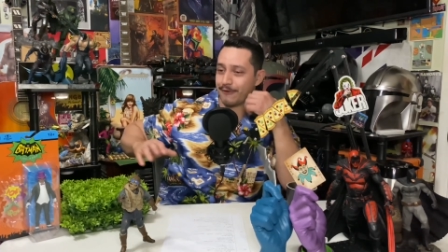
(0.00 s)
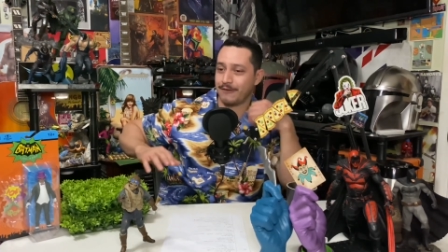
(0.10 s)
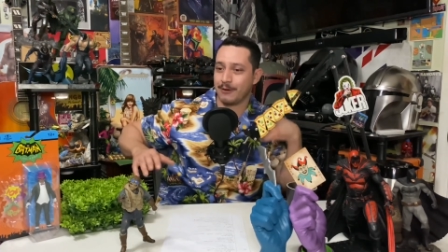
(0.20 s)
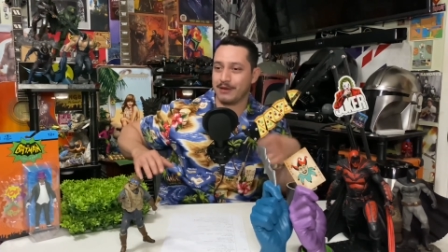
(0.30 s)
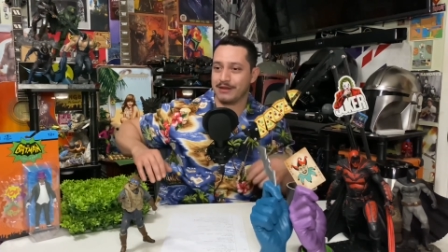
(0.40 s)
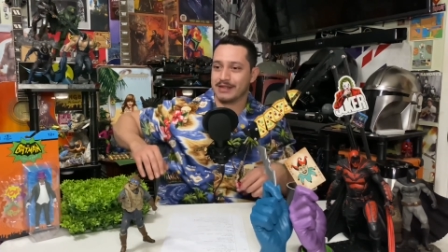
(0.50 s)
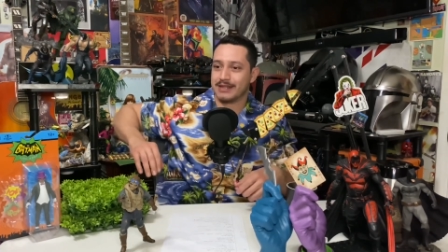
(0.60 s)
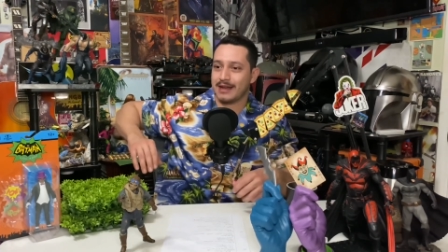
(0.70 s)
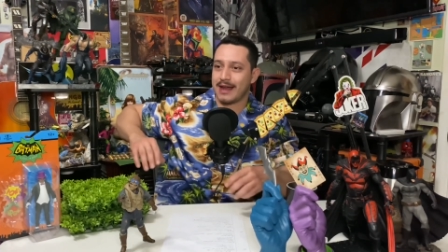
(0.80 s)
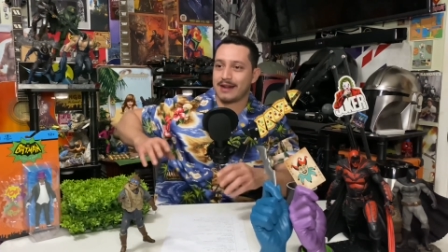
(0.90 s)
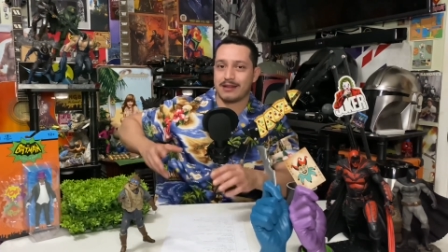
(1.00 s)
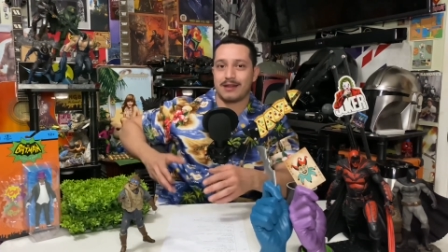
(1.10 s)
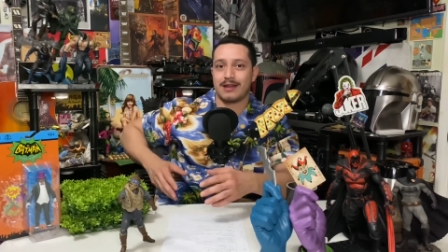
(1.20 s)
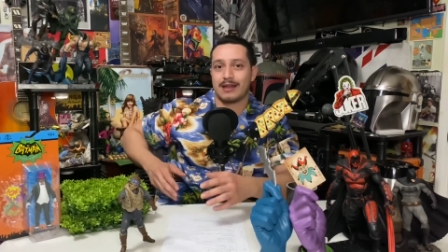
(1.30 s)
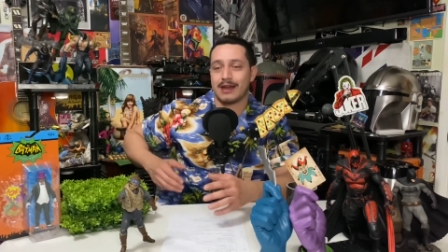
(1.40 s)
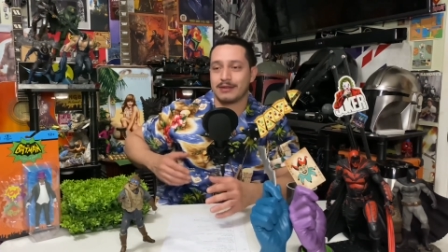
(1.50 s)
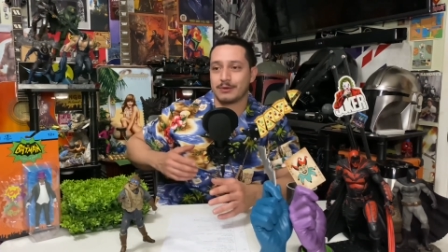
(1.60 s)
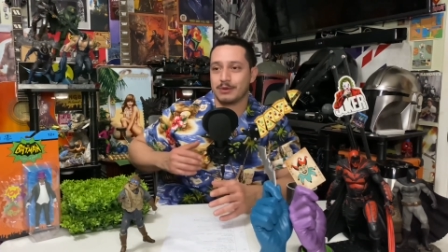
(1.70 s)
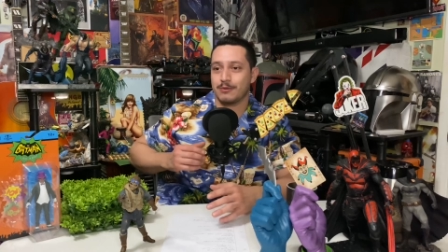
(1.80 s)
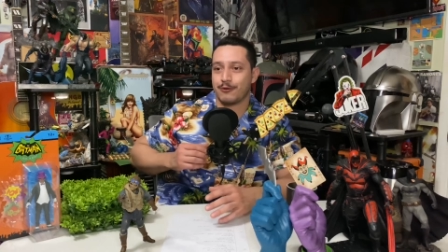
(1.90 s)
filming this. I had a client cancel
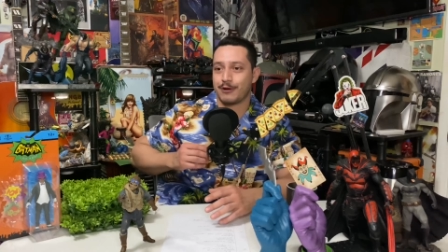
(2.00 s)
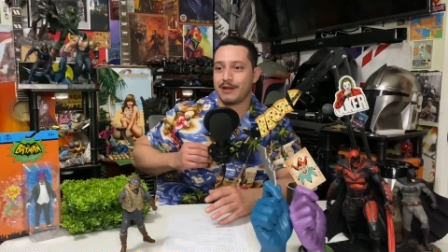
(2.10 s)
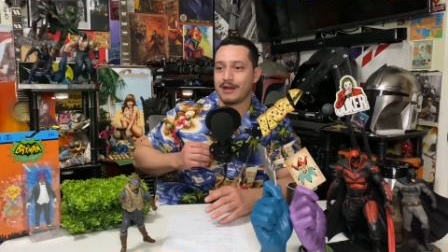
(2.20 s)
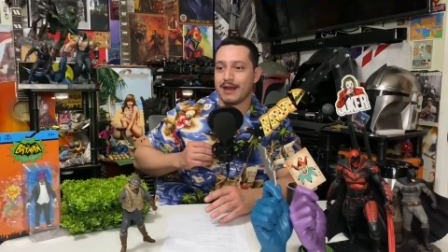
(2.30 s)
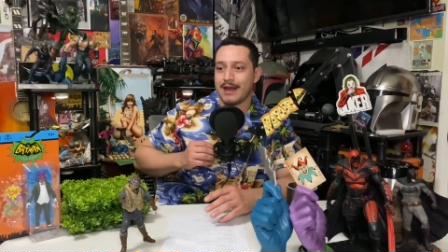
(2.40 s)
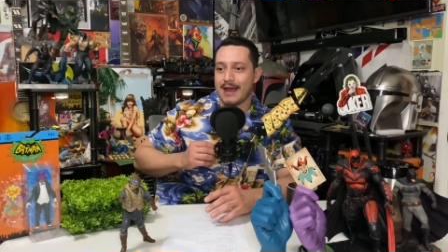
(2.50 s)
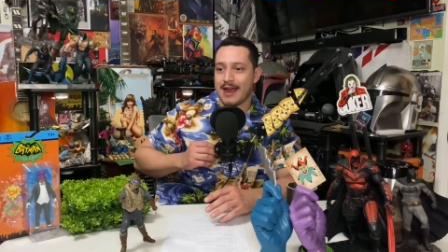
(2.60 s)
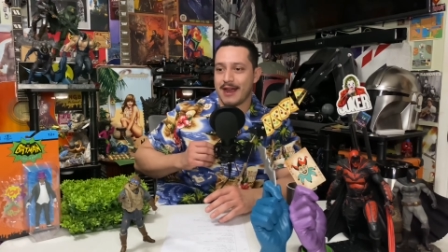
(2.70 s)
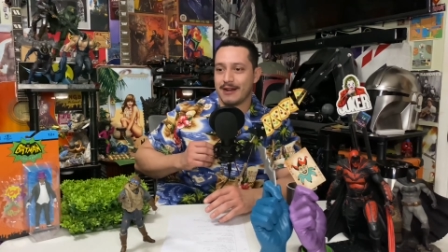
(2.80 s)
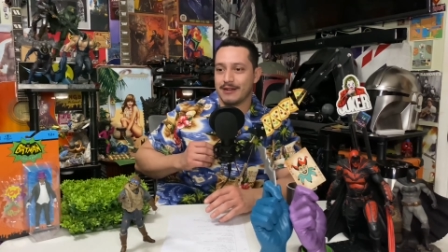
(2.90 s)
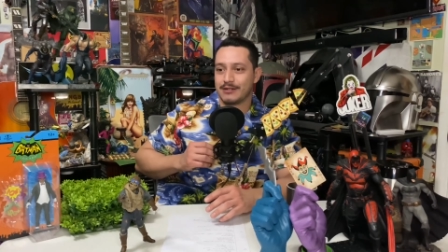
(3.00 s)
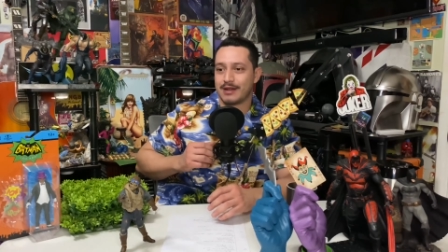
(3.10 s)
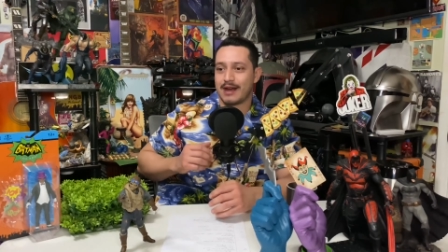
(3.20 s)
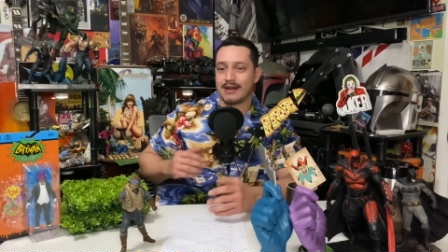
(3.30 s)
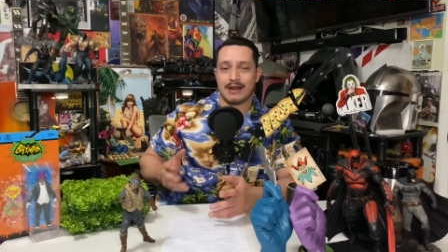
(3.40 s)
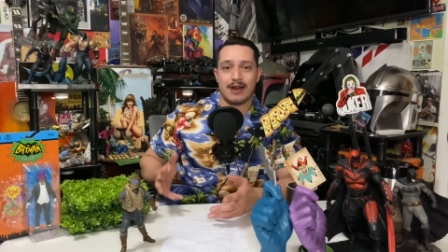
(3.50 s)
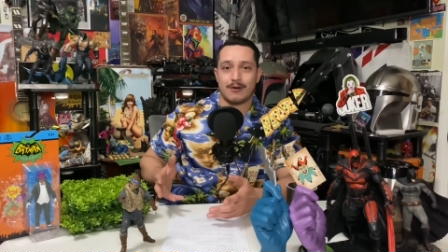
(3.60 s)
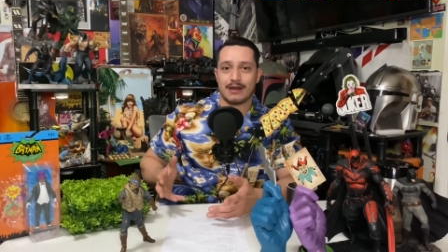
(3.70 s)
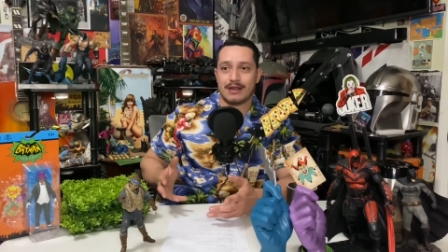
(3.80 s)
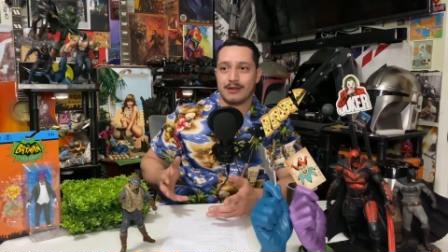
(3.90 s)
in the morning, and uh, so I had an hour
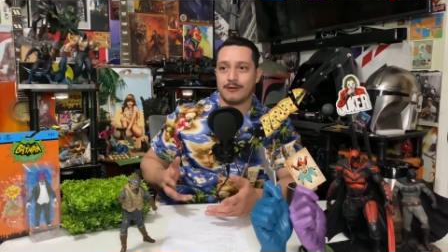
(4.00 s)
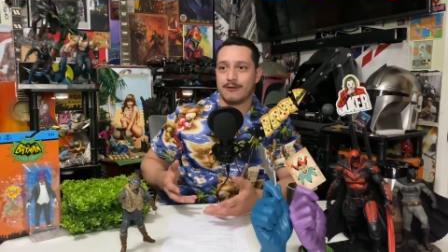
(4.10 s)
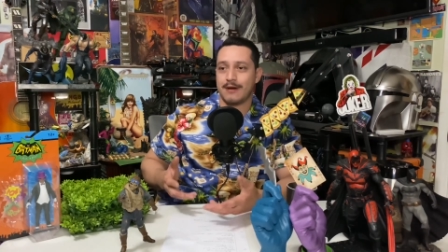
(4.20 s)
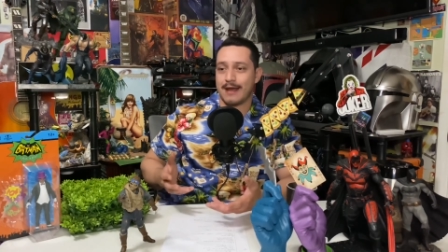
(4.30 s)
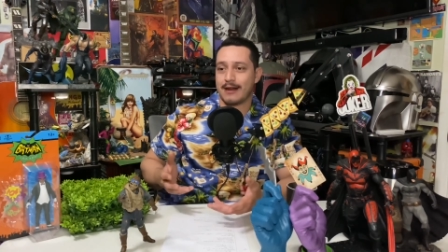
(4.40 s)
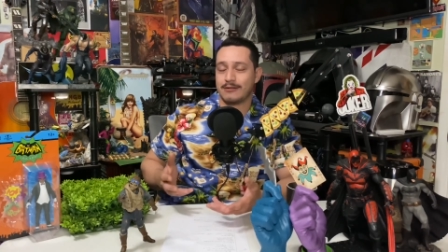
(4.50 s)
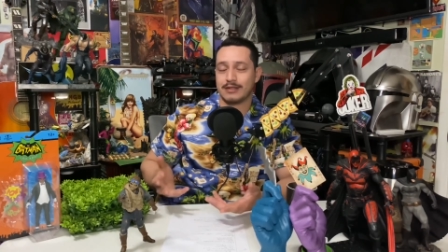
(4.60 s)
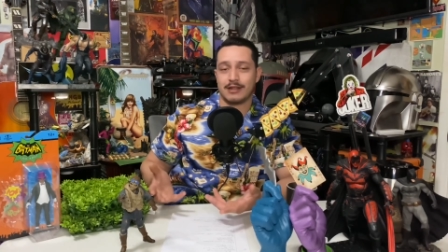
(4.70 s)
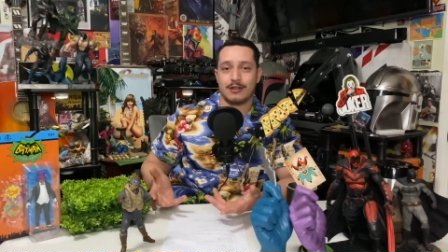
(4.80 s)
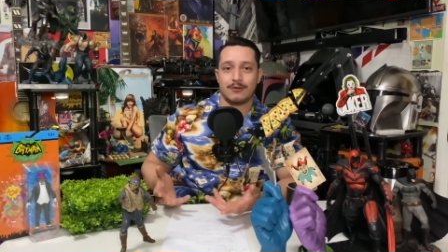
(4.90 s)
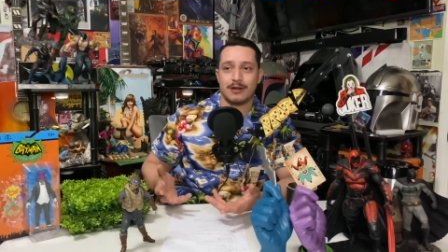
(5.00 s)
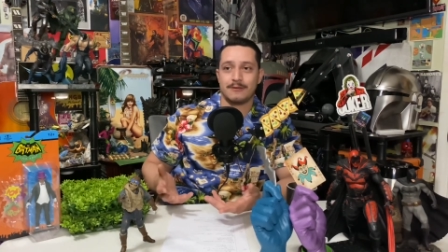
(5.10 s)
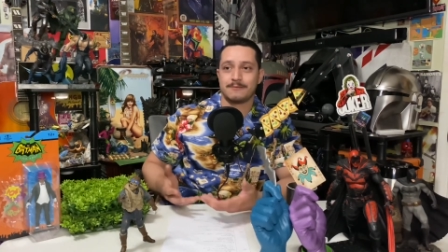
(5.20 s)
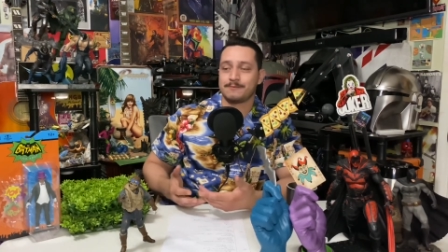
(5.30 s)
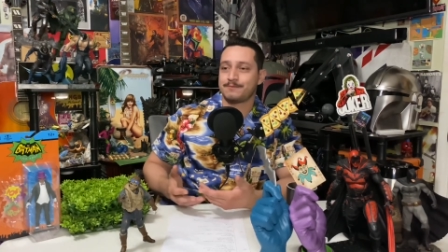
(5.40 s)
to kill, and I was like, you know what?